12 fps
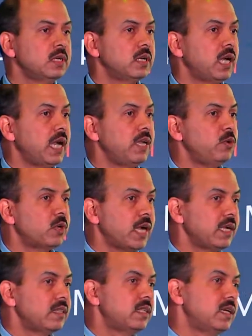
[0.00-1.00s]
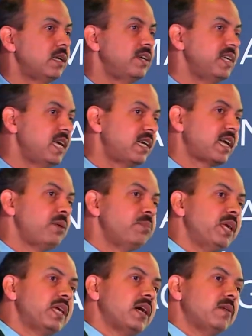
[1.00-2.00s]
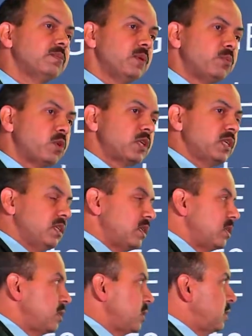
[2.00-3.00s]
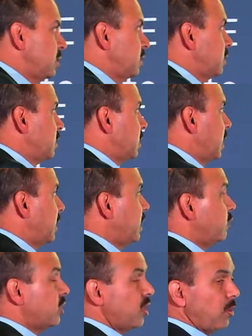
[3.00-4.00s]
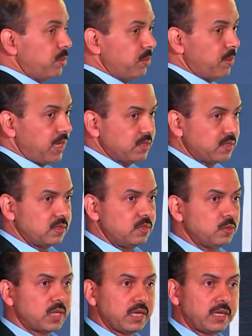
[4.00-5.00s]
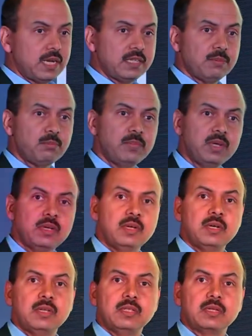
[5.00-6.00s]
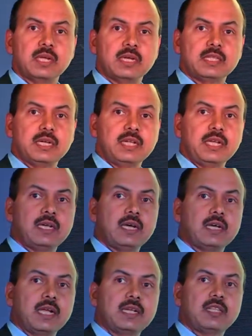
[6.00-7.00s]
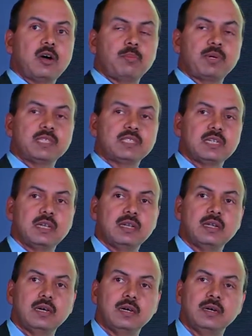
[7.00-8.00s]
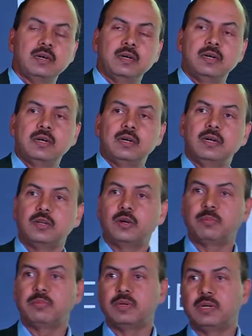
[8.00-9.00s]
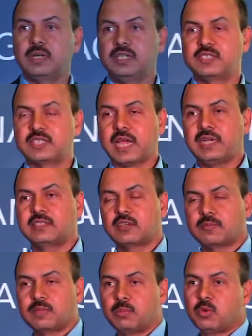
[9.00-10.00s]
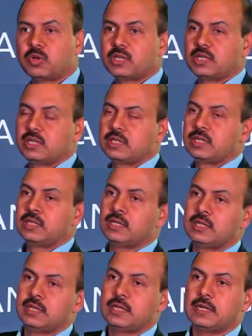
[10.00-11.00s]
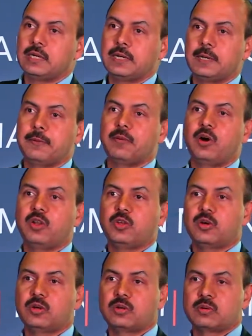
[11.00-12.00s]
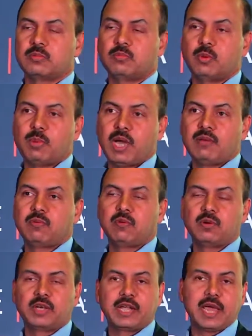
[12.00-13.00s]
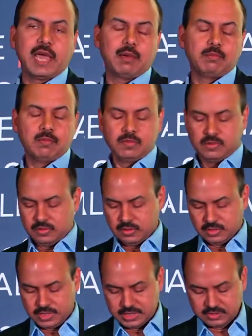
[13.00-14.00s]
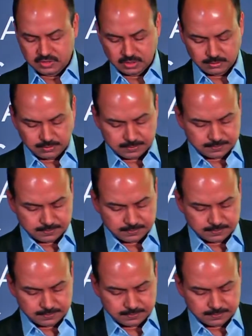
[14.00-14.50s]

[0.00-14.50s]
and you get the real-time data of the motor and then you can optimize. You can get them, get the data, get the operational, uh, you know, uh, insights of the motor uh, on your mobile phone tab or desktop.